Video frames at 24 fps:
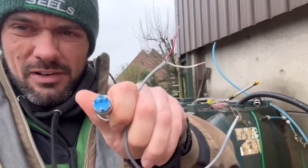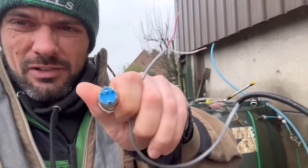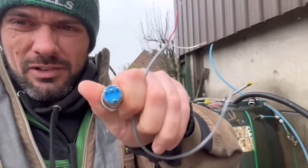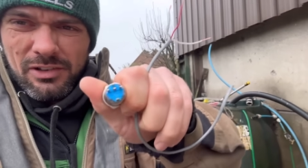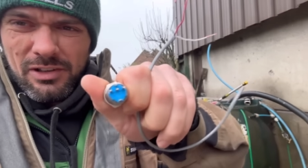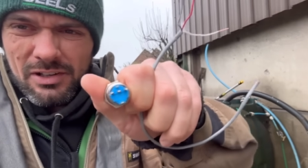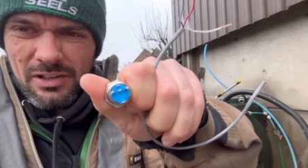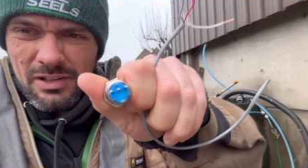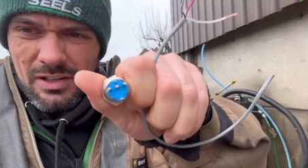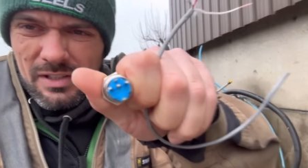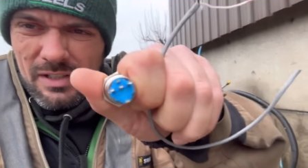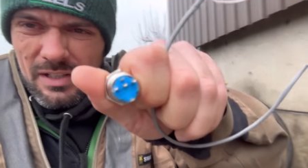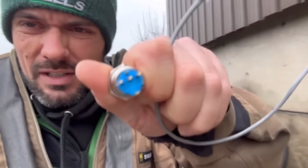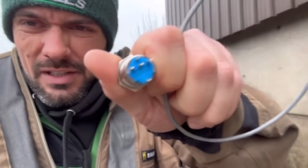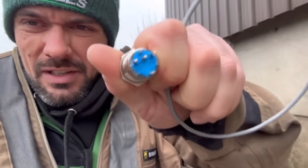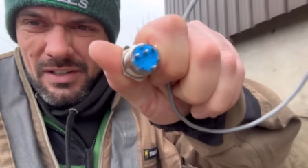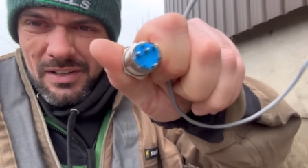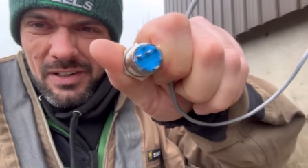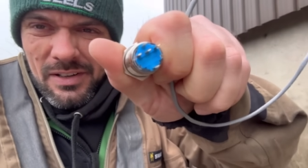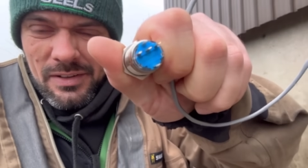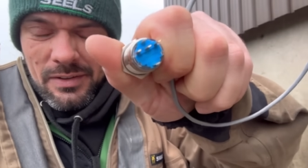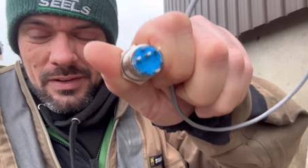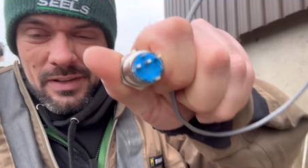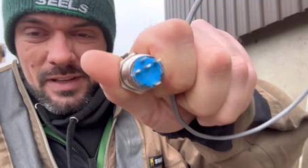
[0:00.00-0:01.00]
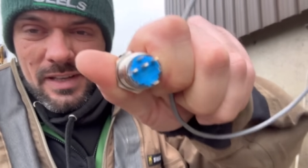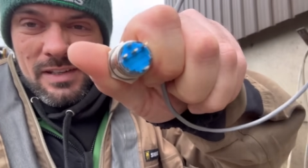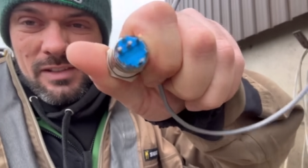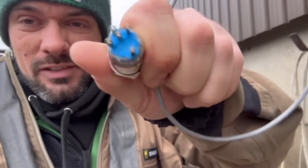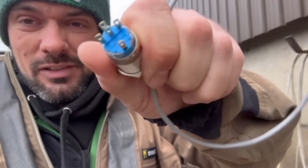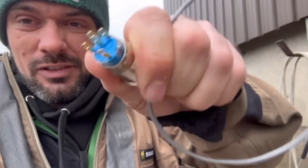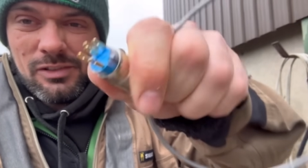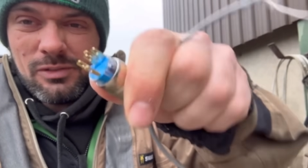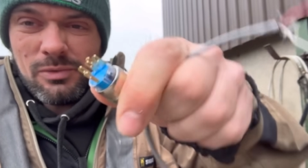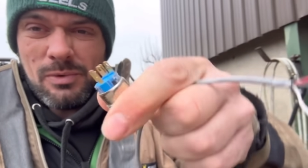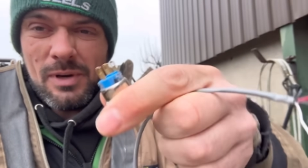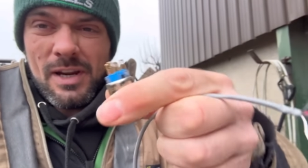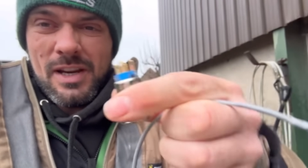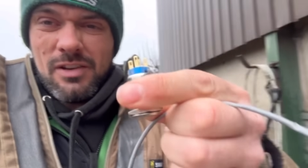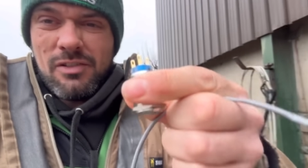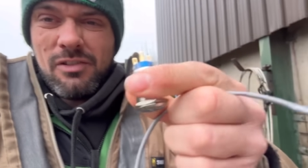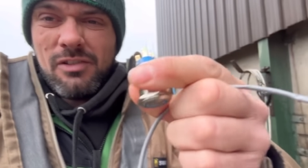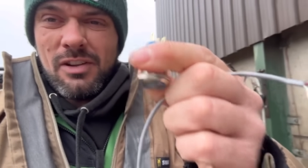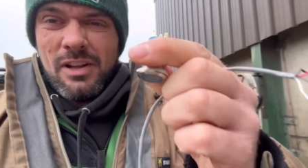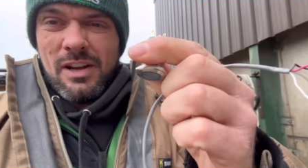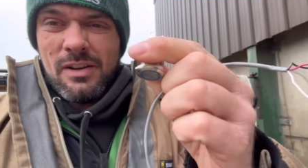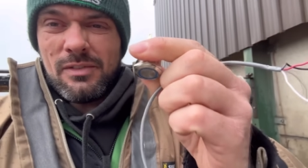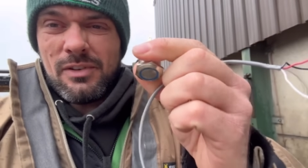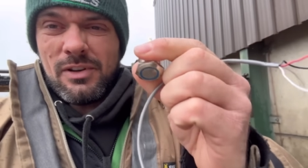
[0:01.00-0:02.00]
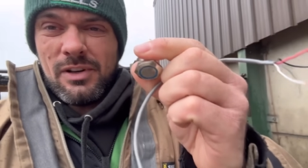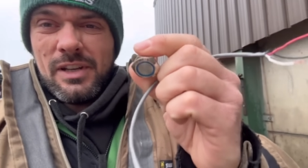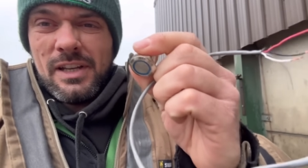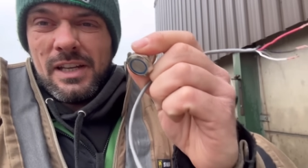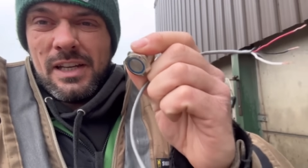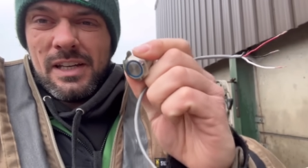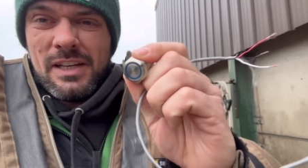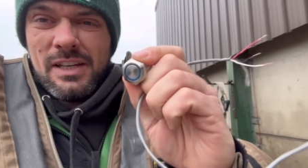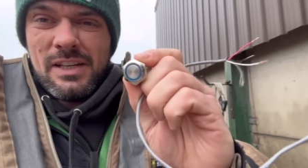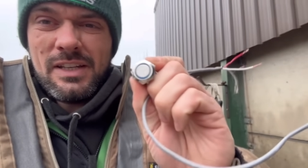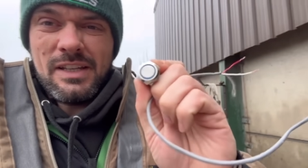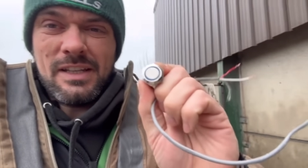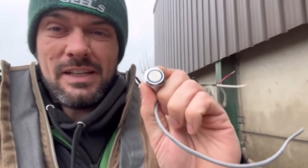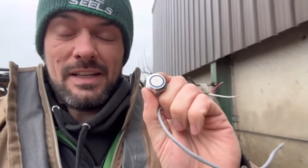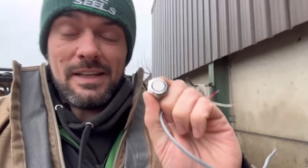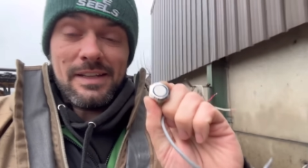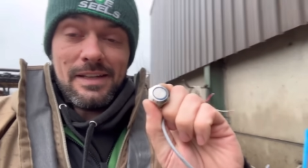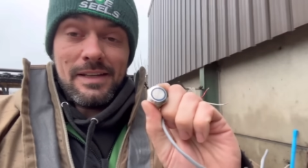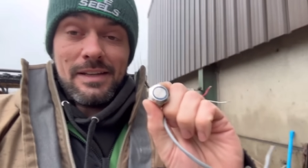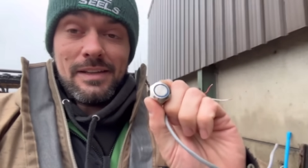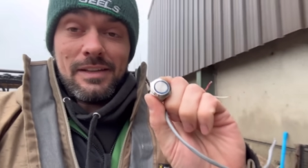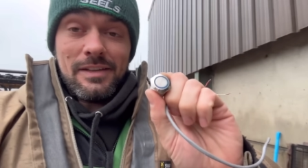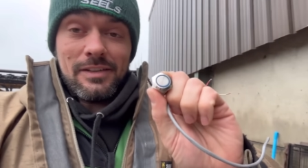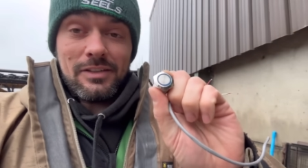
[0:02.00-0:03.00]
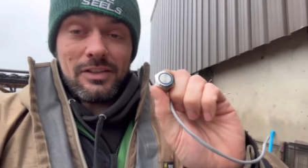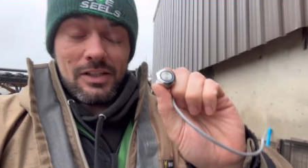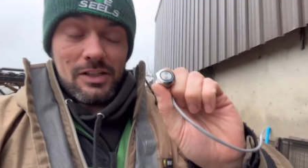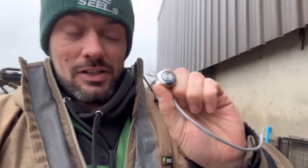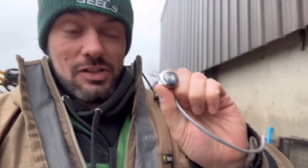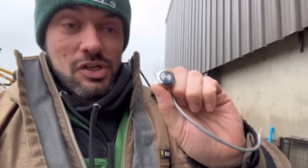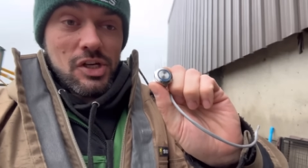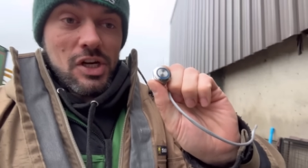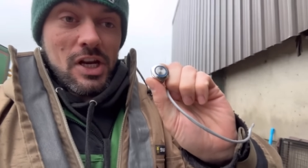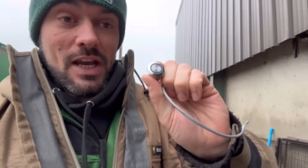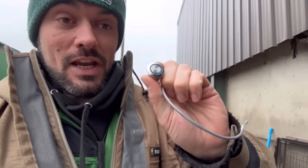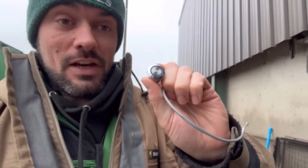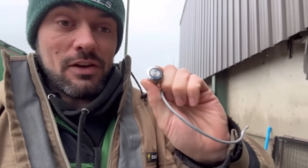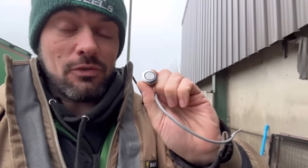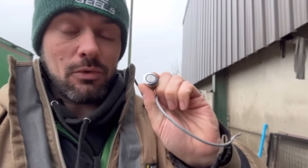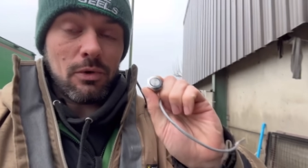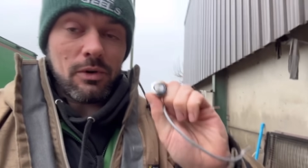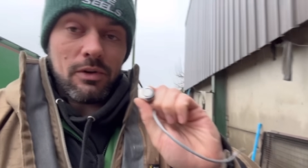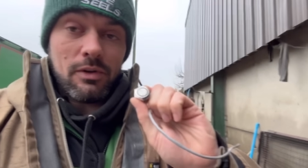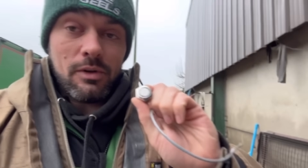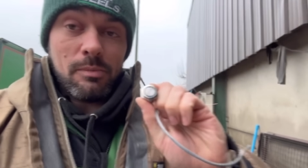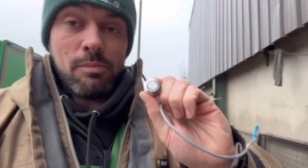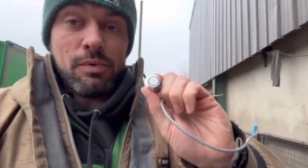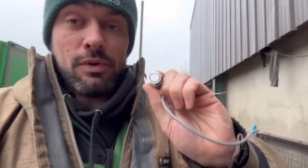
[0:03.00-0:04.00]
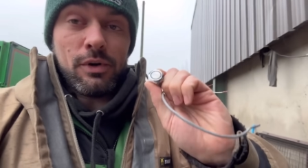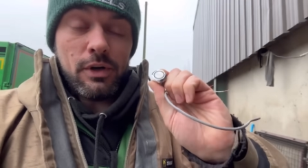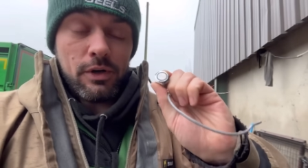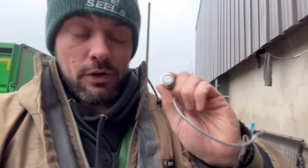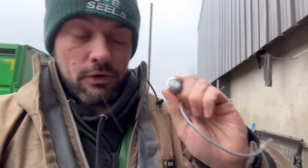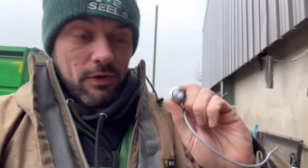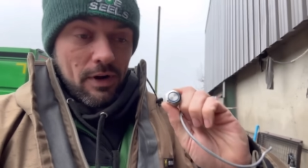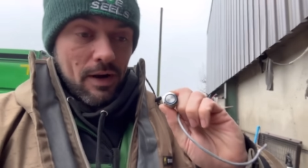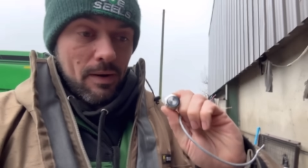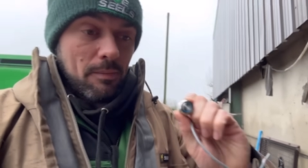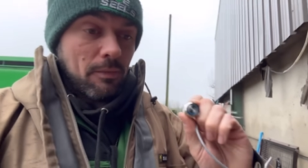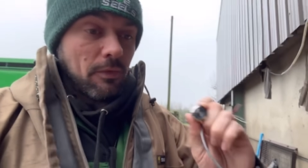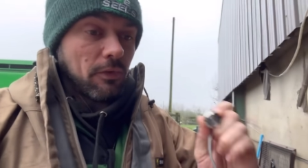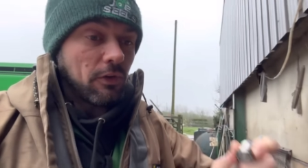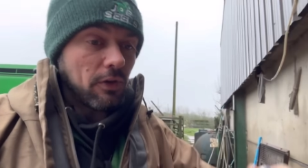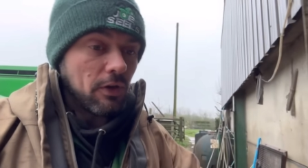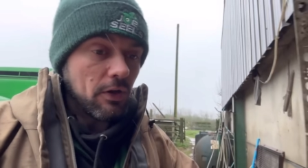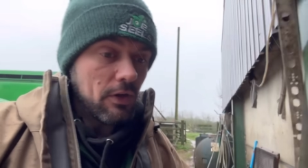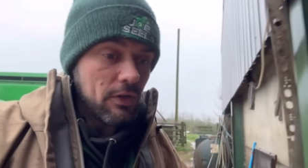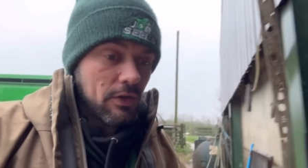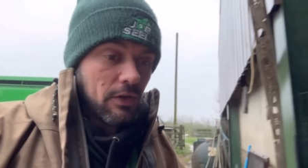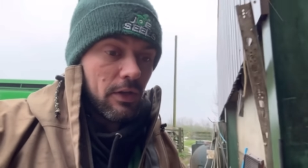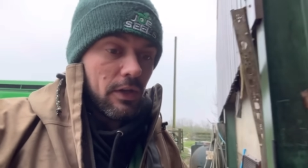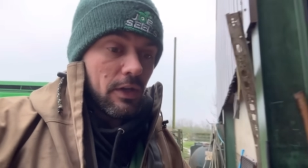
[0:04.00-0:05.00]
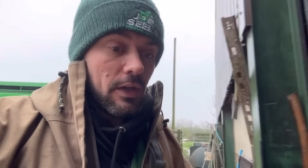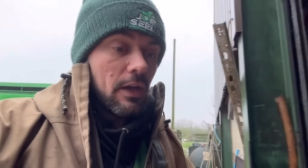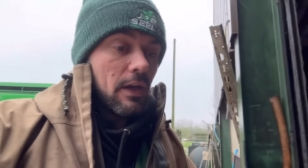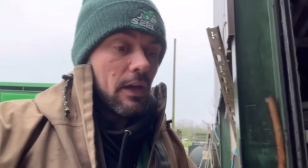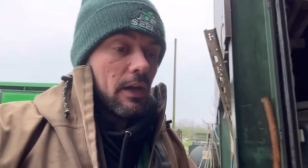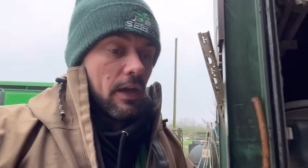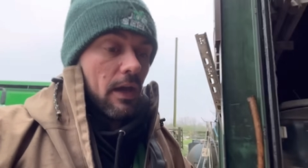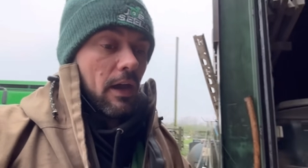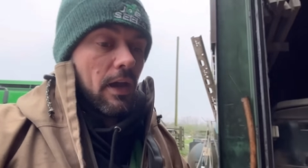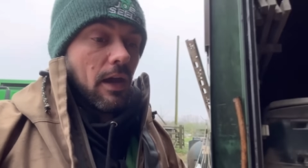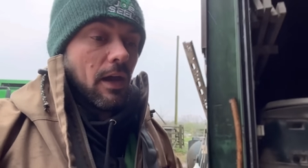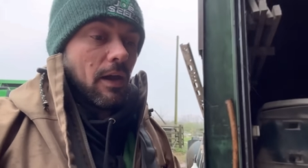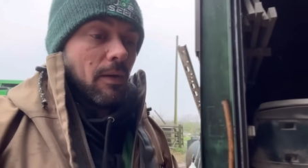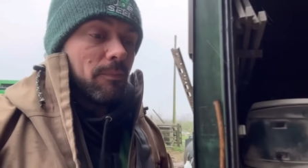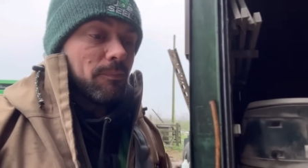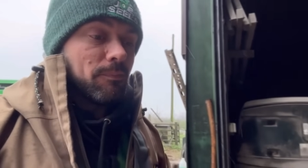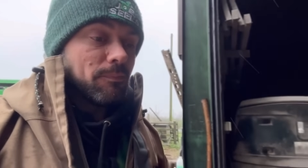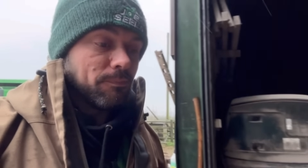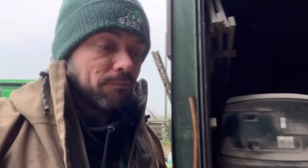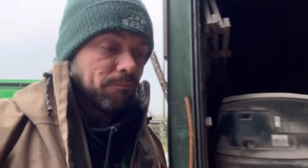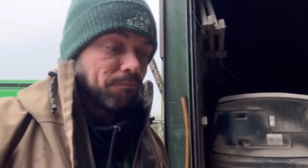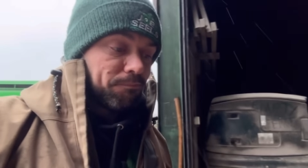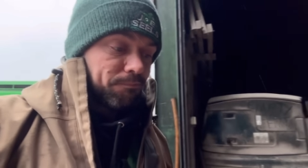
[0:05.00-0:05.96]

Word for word: So on this switch that I've got here, that's going to change one of the programs, um,